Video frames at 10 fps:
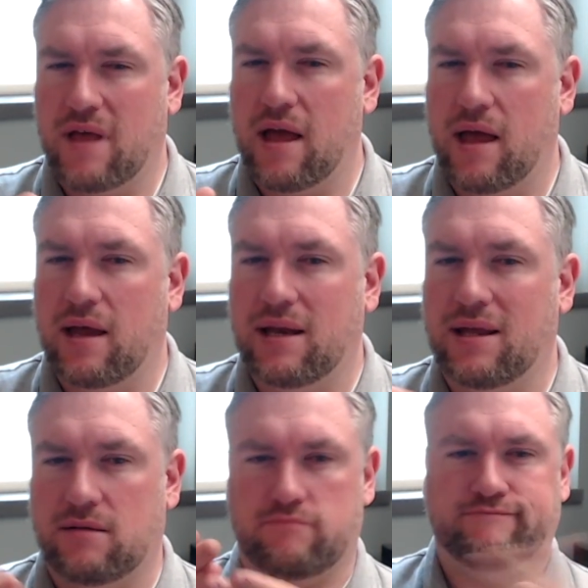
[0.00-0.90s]
we're going to
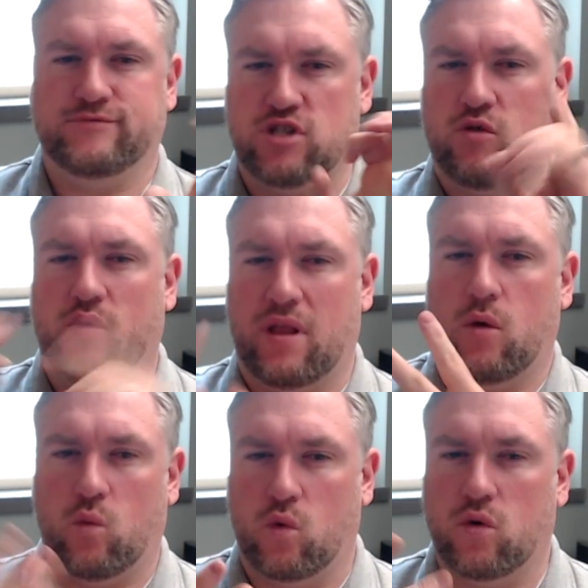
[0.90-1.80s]
see more of
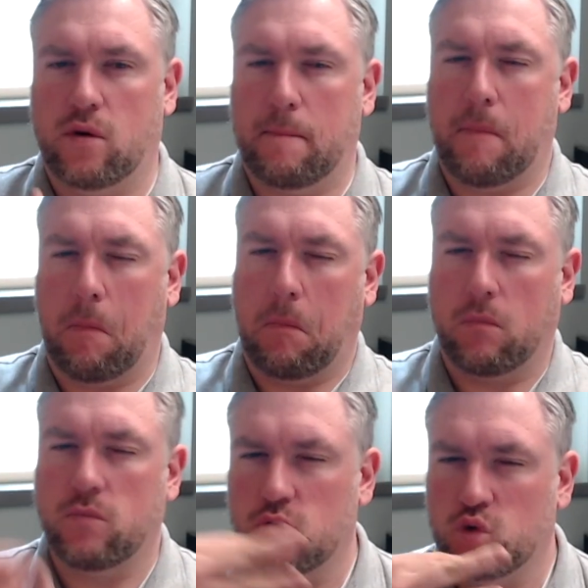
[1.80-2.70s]
that in the general
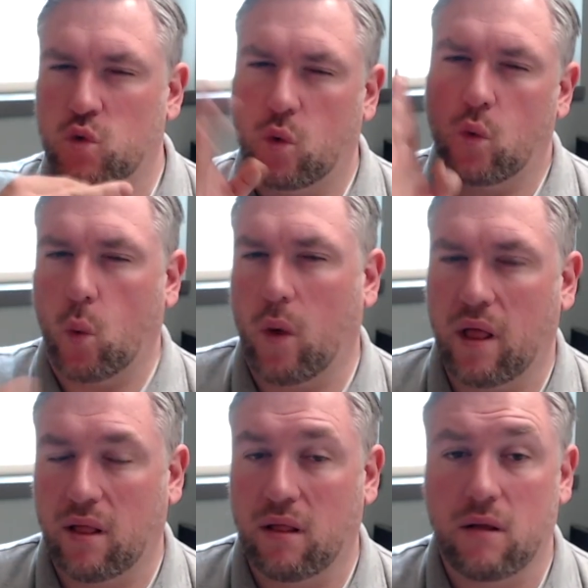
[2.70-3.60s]
ed world
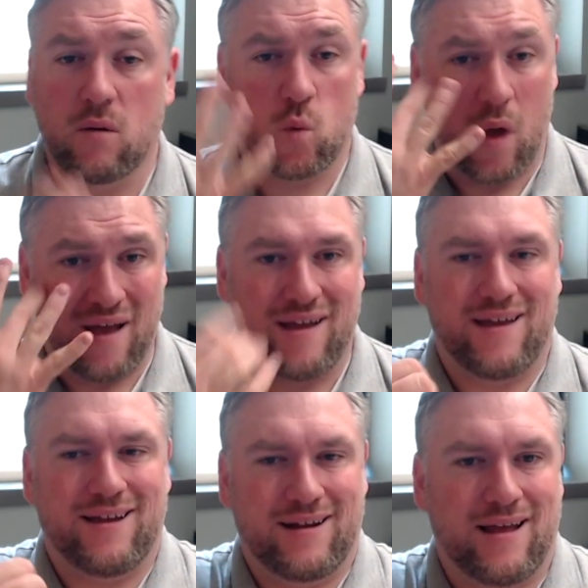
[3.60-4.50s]
showing up soon.
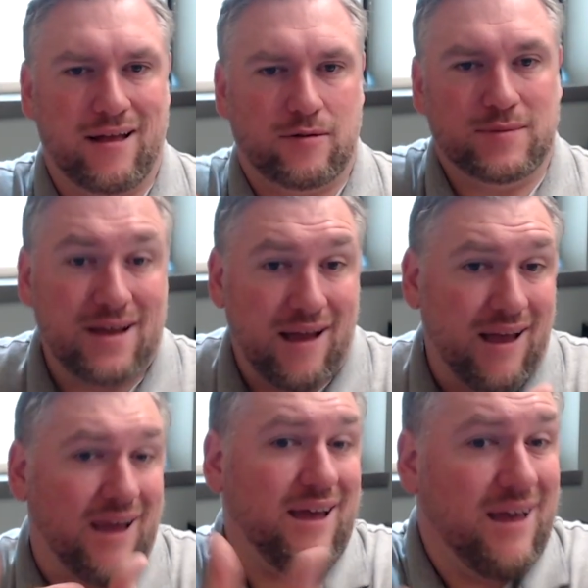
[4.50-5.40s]
Why?
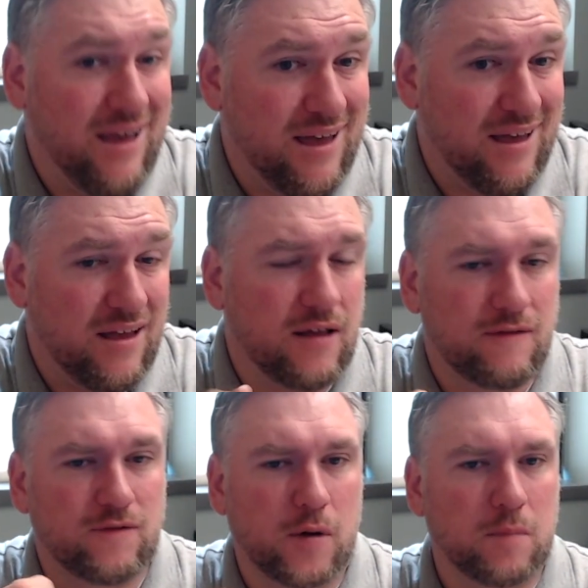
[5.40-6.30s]
Because it
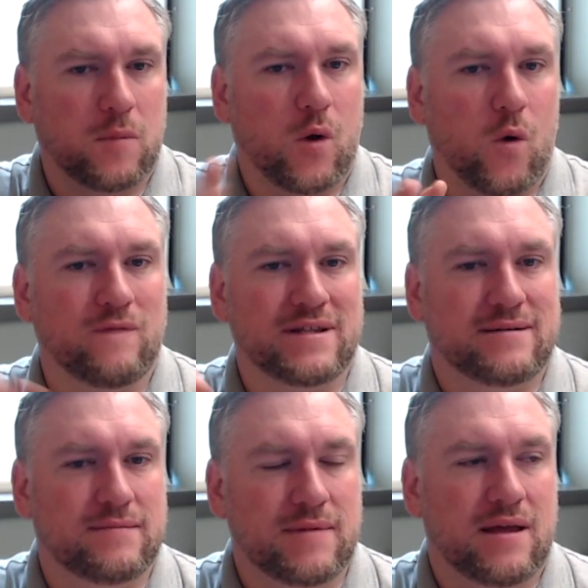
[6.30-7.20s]
helps with that
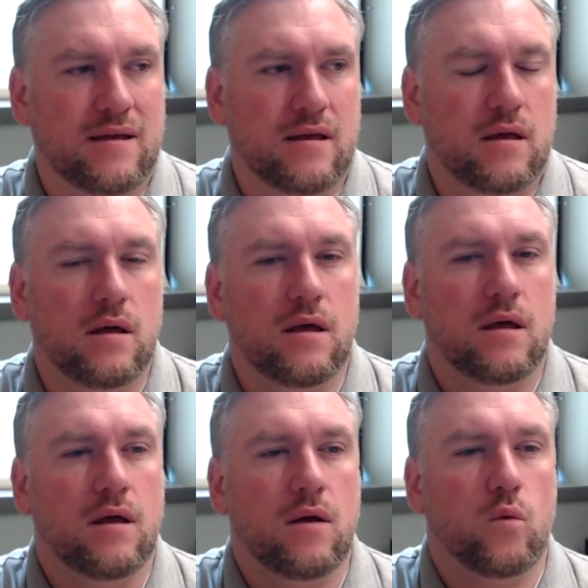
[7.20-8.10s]
catch-up
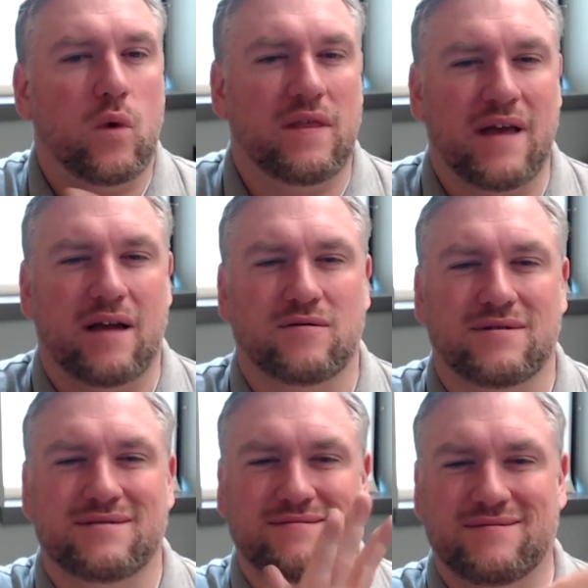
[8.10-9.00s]
delay from
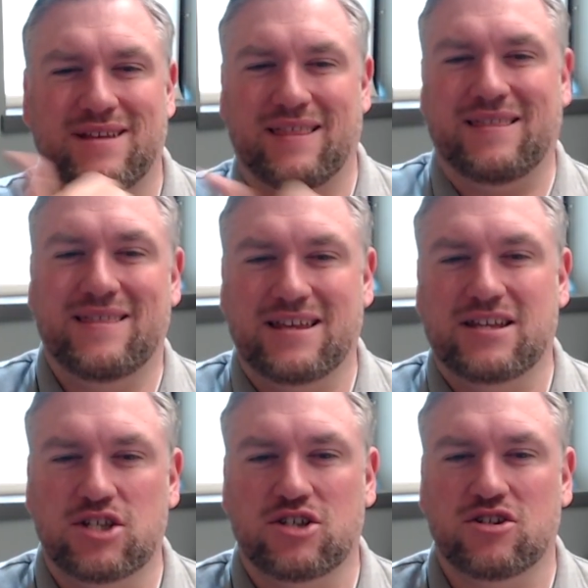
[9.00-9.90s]
COVID
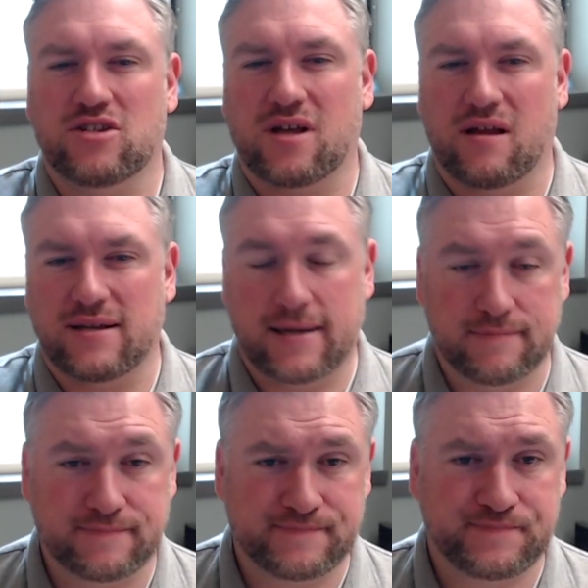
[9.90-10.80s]
without
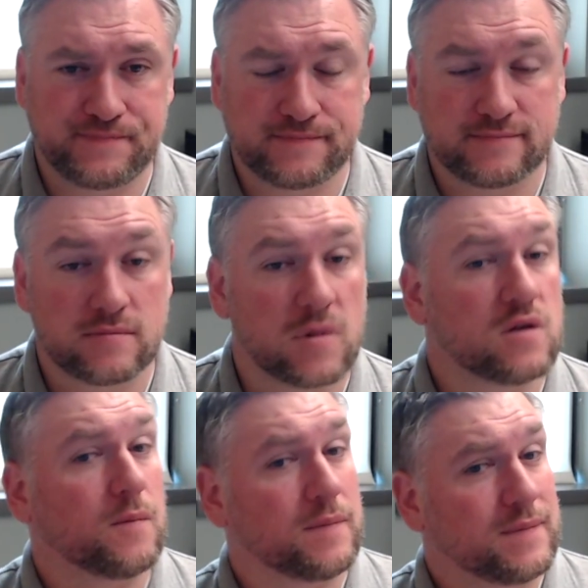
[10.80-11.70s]
sacrificing this
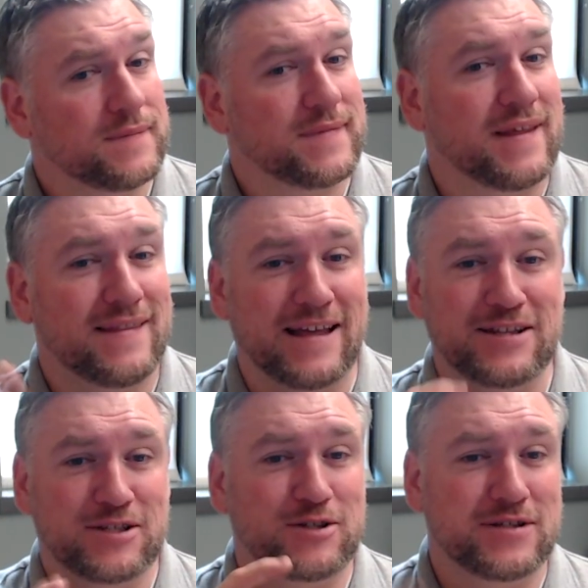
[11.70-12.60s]
year's content.
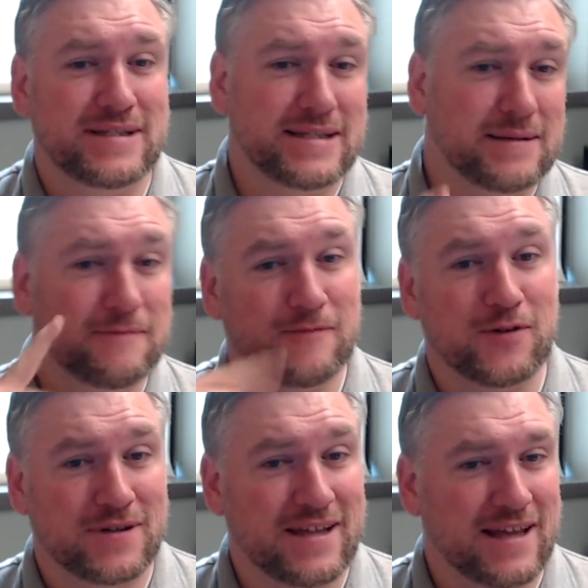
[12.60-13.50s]
So
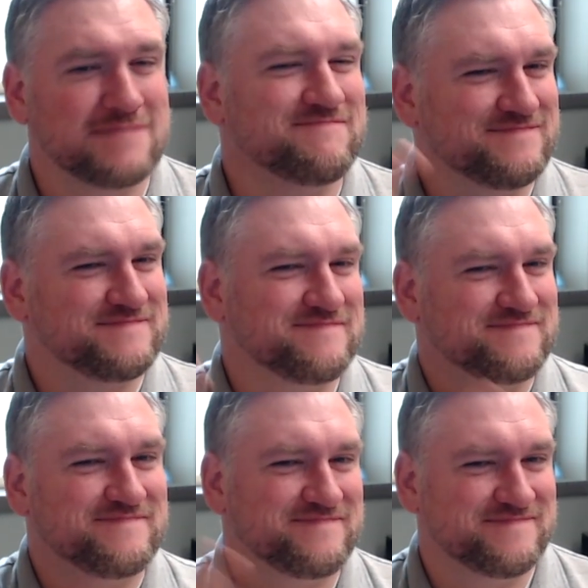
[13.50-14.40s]
that's your tip
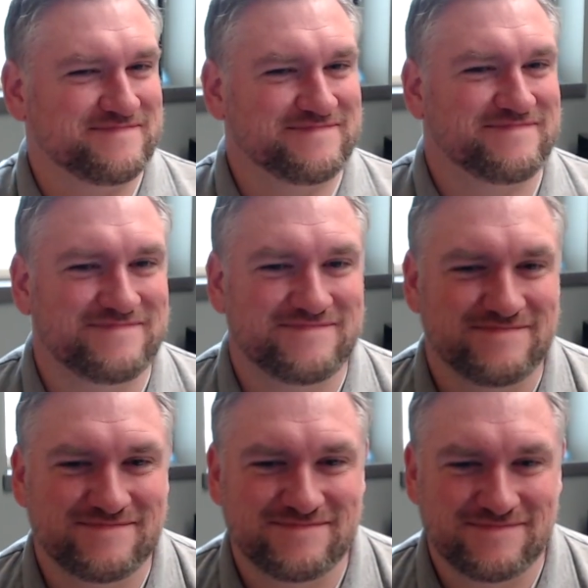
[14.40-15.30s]
for today. Have a great
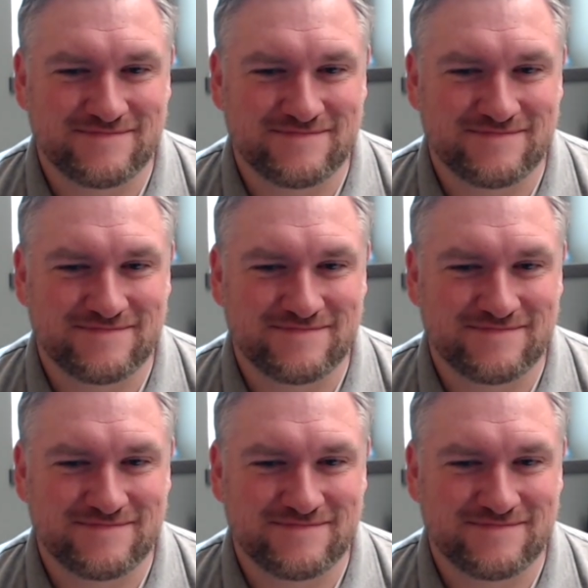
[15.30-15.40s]
day.